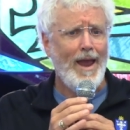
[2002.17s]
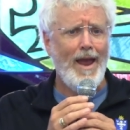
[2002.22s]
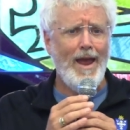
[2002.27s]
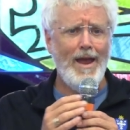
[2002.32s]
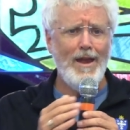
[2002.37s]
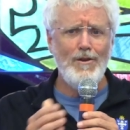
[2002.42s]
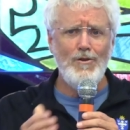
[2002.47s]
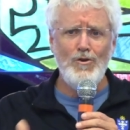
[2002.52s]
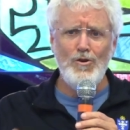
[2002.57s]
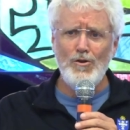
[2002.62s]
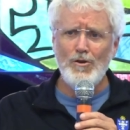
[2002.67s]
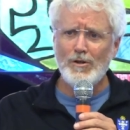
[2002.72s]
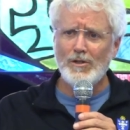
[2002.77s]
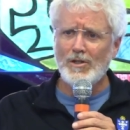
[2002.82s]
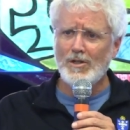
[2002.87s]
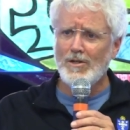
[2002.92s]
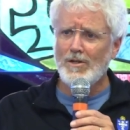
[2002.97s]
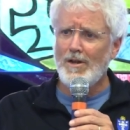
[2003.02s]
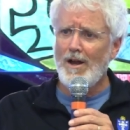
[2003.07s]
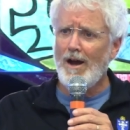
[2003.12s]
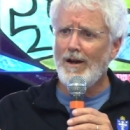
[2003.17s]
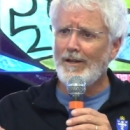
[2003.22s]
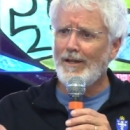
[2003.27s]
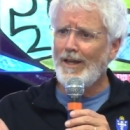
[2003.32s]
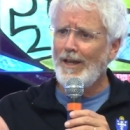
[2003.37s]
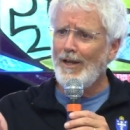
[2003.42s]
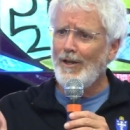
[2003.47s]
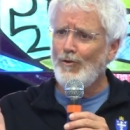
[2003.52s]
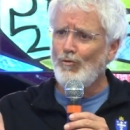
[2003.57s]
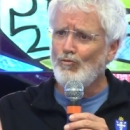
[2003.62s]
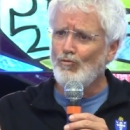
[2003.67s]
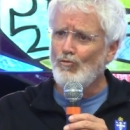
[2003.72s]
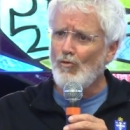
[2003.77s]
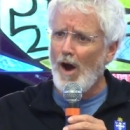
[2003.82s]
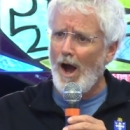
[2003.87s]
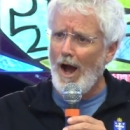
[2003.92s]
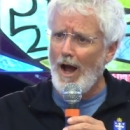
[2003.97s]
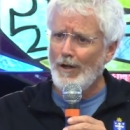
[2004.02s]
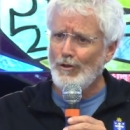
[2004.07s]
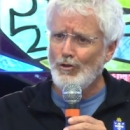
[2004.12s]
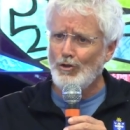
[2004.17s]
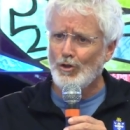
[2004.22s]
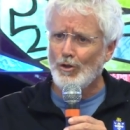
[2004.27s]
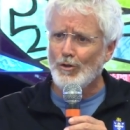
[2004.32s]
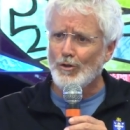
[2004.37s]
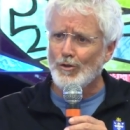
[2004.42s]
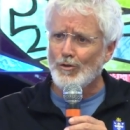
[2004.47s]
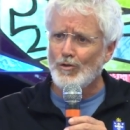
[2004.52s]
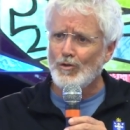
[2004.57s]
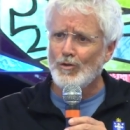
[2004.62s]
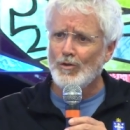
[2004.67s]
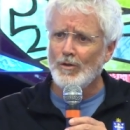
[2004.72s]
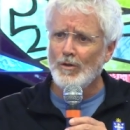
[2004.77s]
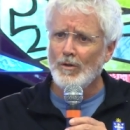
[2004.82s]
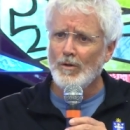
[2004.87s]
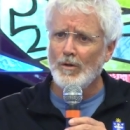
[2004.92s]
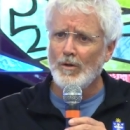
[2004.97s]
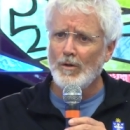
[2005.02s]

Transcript: And you're stuck in Rogers